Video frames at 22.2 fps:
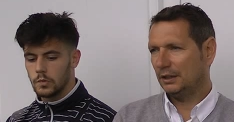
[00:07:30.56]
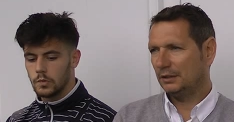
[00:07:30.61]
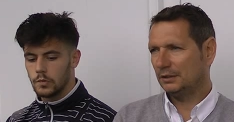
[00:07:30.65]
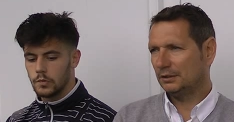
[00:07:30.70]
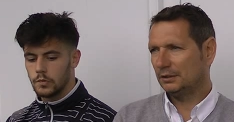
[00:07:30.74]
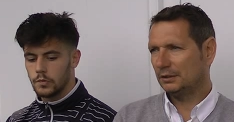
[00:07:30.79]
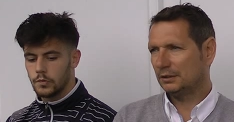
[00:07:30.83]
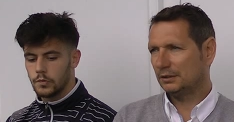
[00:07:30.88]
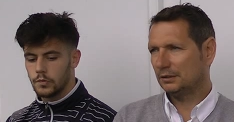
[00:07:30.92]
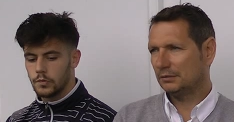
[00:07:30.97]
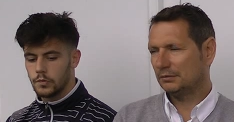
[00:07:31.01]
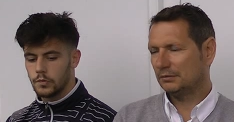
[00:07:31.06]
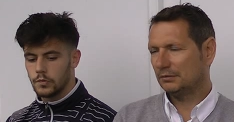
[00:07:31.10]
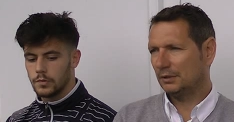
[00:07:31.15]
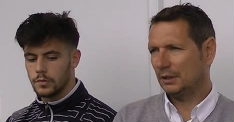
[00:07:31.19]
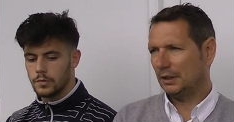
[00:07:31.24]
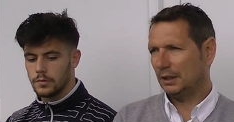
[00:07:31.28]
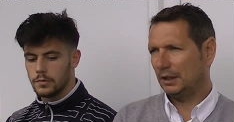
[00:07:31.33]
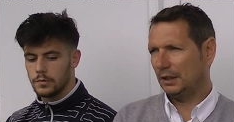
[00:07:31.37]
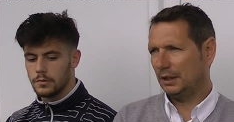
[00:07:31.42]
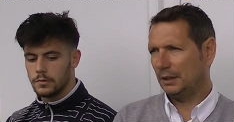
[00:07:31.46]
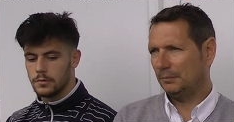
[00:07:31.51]
Speaker 1: and
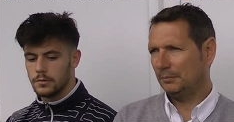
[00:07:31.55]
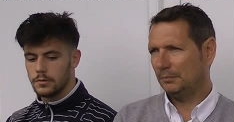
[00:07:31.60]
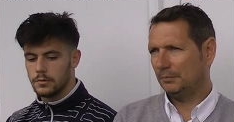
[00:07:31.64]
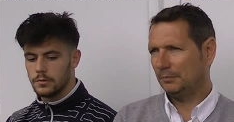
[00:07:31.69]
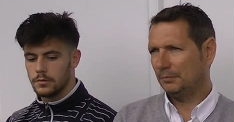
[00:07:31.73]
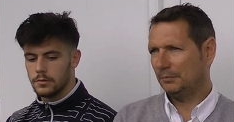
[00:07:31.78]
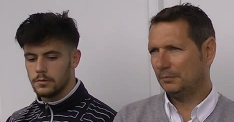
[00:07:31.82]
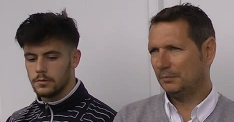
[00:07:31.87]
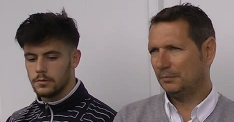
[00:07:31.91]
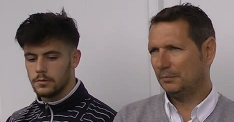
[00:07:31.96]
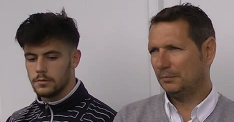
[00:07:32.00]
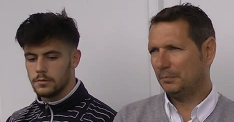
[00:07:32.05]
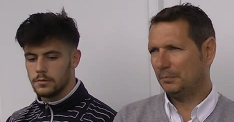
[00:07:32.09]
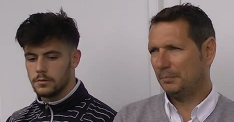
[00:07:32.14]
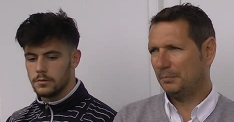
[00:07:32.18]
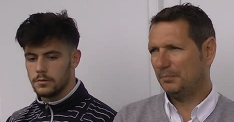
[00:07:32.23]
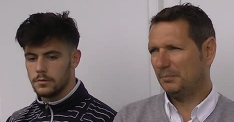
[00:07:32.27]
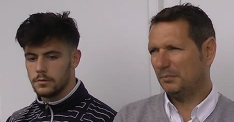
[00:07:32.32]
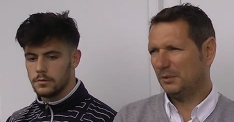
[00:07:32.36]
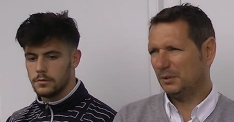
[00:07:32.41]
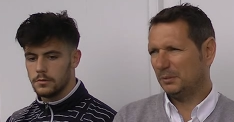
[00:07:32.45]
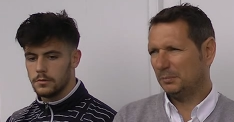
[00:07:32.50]
um,
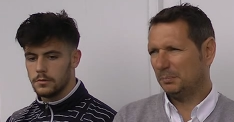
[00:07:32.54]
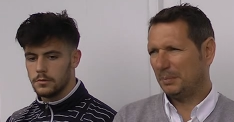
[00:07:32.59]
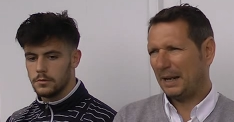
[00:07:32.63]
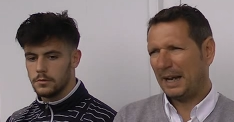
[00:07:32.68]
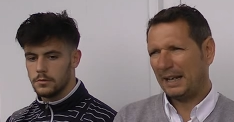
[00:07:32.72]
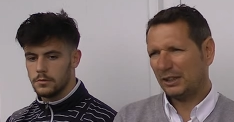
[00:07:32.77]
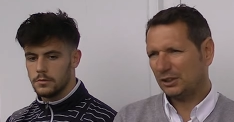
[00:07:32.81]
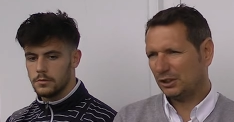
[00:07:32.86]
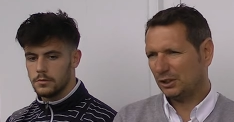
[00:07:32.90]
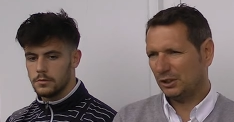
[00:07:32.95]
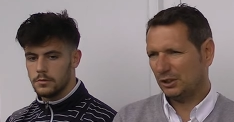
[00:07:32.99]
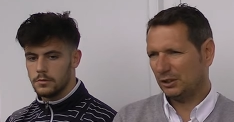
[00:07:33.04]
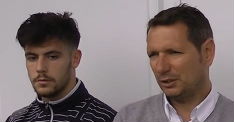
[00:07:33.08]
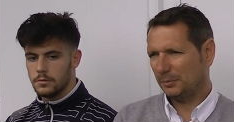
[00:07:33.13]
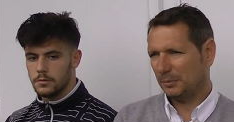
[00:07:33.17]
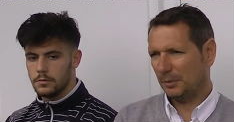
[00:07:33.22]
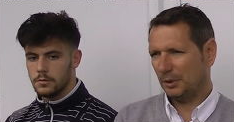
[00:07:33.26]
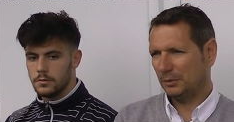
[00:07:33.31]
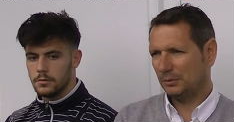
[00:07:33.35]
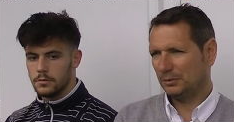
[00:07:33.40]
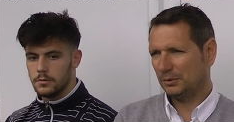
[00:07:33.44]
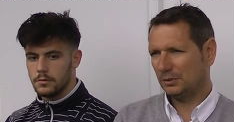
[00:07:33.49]
passion, I
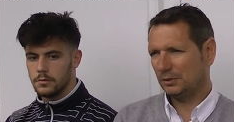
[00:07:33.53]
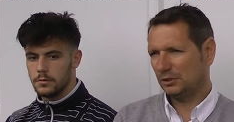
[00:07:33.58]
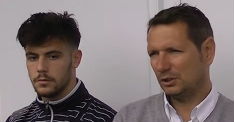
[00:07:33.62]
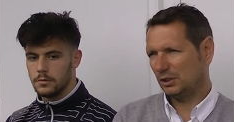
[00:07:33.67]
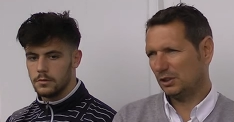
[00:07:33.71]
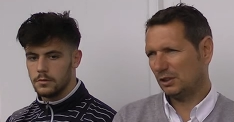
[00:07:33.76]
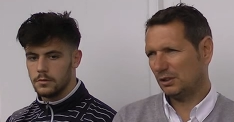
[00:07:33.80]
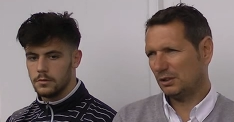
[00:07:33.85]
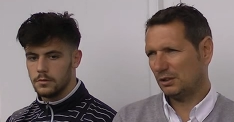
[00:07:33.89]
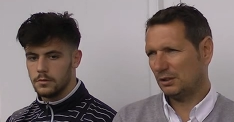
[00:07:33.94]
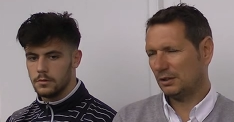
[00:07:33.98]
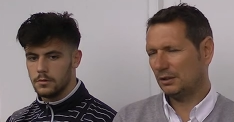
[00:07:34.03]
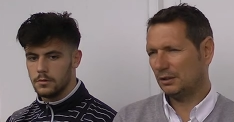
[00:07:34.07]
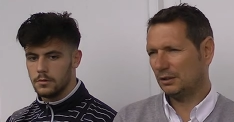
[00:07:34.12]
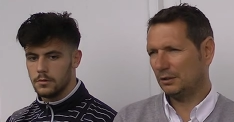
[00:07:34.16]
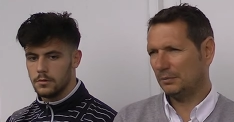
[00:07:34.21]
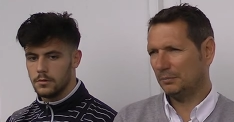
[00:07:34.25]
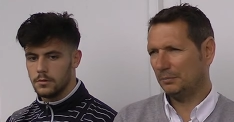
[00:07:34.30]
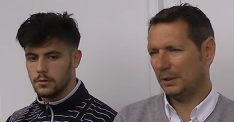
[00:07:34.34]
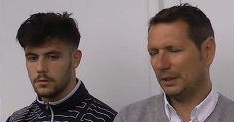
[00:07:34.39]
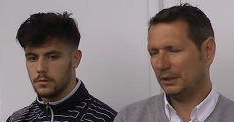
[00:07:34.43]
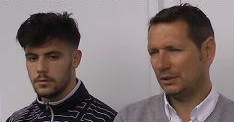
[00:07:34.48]
suppose, and just
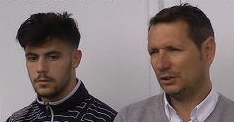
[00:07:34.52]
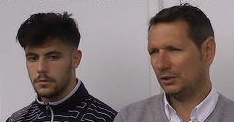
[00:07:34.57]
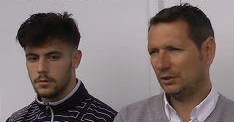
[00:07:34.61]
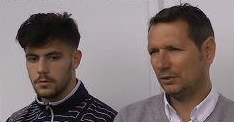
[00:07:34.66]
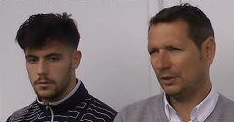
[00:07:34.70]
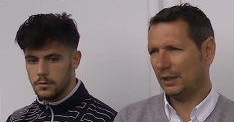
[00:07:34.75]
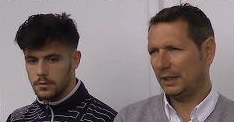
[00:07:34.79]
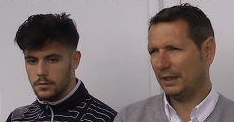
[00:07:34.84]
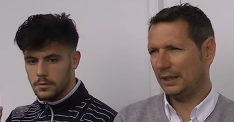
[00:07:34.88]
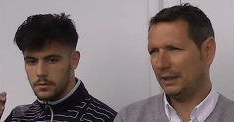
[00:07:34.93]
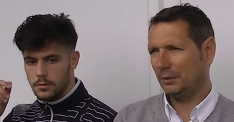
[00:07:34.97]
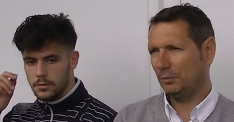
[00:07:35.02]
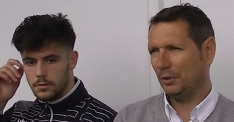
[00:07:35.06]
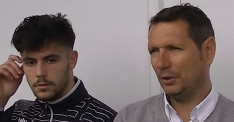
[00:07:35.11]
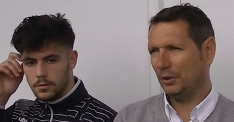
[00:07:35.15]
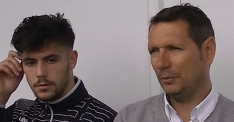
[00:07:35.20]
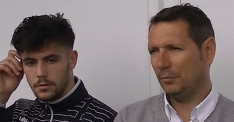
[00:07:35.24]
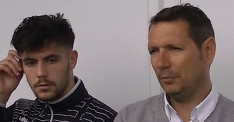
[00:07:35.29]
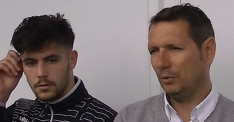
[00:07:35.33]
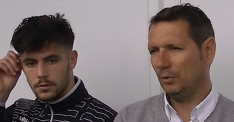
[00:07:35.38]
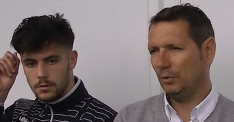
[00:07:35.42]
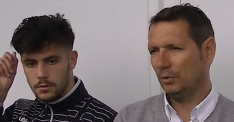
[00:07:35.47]
made sure that he
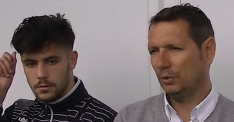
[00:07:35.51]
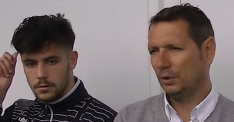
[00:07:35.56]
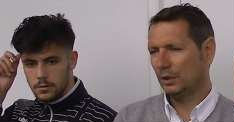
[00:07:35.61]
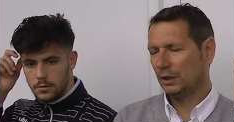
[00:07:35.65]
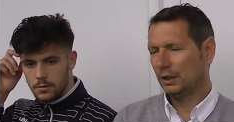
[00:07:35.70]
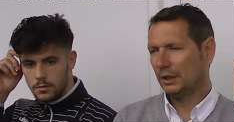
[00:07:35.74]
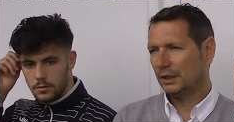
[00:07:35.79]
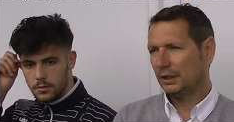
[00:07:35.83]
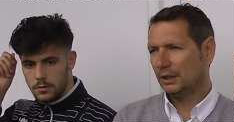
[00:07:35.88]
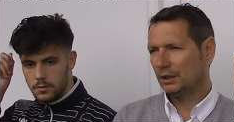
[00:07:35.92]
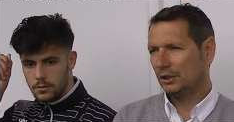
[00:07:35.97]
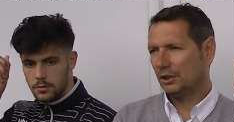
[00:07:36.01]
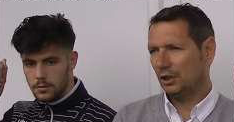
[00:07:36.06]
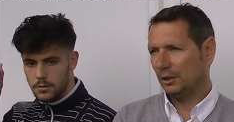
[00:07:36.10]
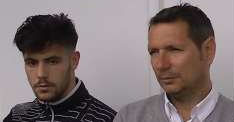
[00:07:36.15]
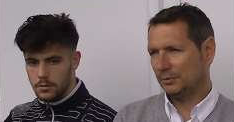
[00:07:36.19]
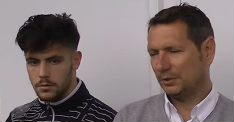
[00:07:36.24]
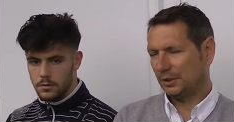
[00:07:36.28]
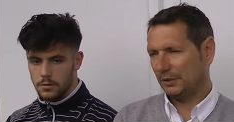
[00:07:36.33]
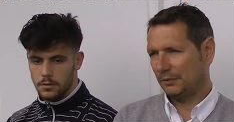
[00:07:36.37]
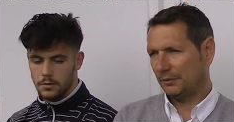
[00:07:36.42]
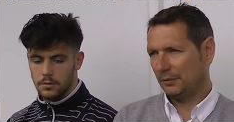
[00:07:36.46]
won the ball. Got
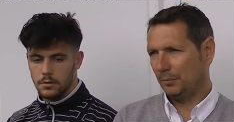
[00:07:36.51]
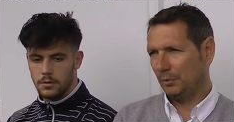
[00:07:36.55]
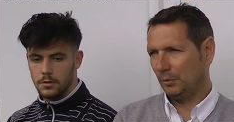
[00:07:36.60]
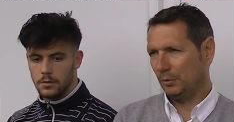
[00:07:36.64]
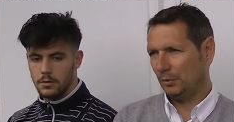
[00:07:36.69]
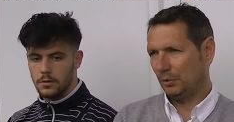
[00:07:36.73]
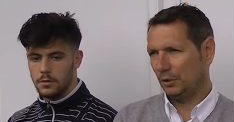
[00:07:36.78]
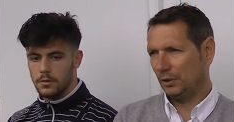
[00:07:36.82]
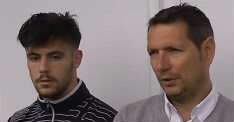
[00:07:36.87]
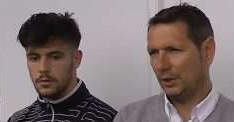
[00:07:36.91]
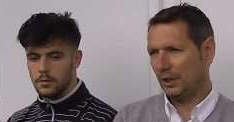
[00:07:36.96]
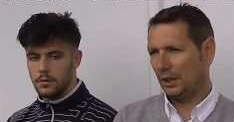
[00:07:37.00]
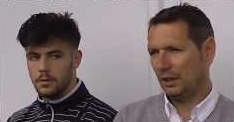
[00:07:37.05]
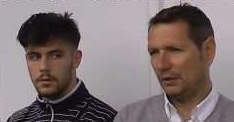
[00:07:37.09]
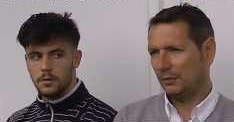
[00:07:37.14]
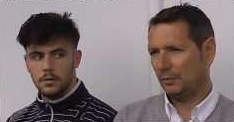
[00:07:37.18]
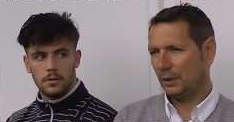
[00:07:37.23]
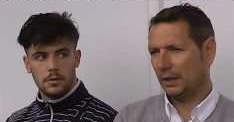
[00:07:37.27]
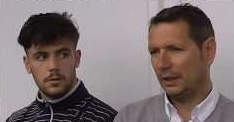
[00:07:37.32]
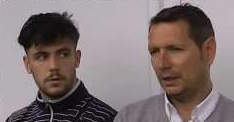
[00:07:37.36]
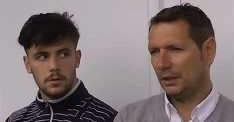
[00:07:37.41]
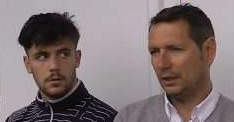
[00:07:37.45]
himself the ball on the
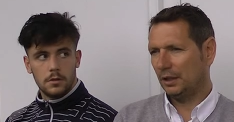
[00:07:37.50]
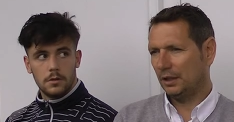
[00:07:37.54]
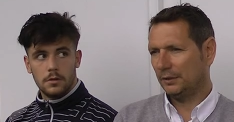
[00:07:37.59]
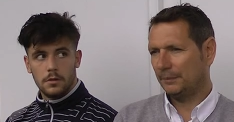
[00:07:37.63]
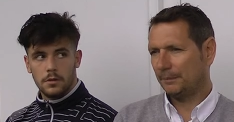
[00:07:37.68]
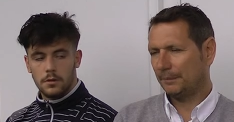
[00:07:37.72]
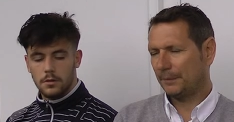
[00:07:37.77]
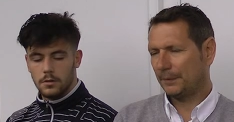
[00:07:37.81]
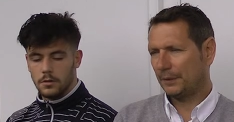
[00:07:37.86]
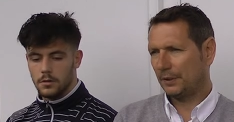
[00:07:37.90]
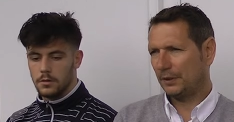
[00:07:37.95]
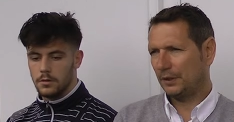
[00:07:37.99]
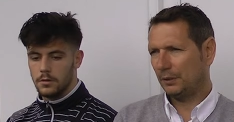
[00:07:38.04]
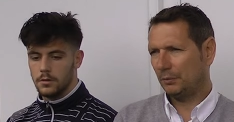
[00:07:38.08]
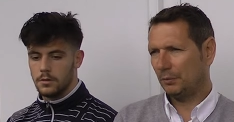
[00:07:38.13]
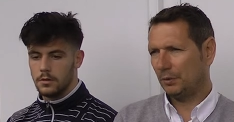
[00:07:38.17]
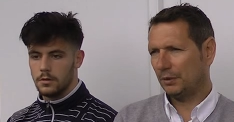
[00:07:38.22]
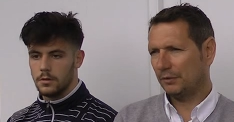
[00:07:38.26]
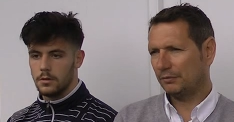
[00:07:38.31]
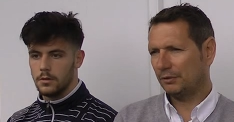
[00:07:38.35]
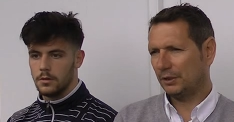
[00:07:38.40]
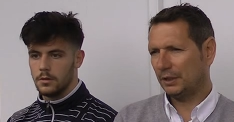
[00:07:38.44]
halfway line. I
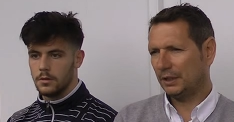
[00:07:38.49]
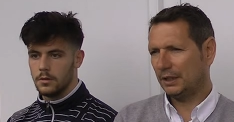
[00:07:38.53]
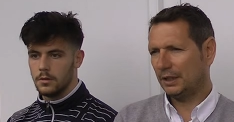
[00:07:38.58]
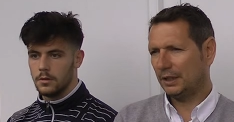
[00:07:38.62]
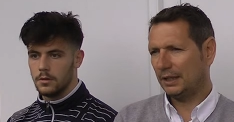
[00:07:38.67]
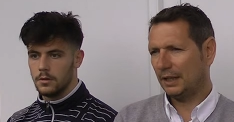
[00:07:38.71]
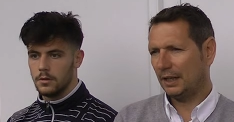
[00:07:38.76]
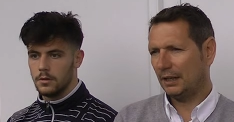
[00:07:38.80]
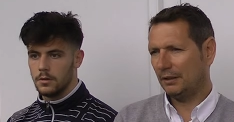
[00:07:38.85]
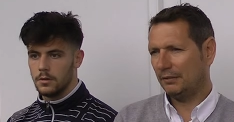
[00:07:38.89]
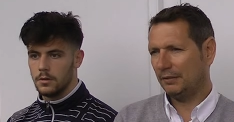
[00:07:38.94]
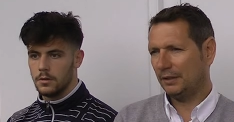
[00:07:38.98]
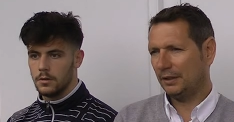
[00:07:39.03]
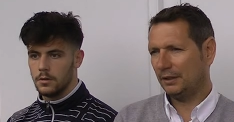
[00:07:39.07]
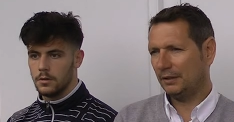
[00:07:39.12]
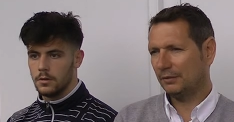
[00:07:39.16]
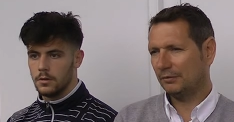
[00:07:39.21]
think won a free kick out of it.